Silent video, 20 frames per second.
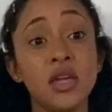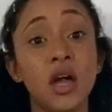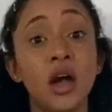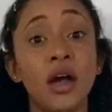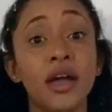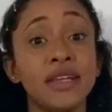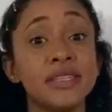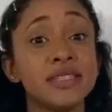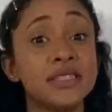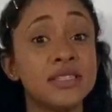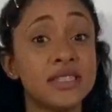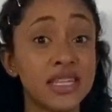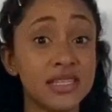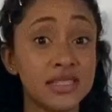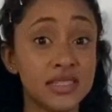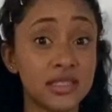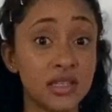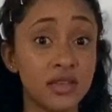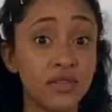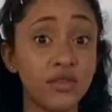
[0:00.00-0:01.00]
are
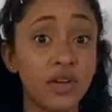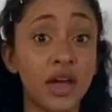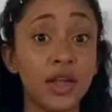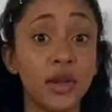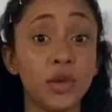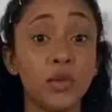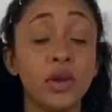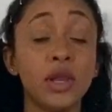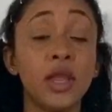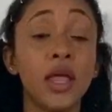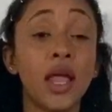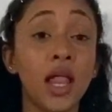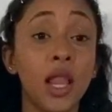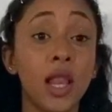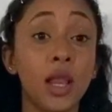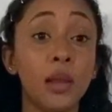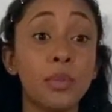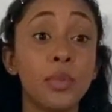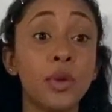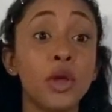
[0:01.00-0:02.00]
extensive, and it will
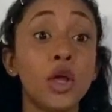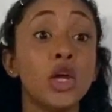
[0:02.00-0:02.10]
help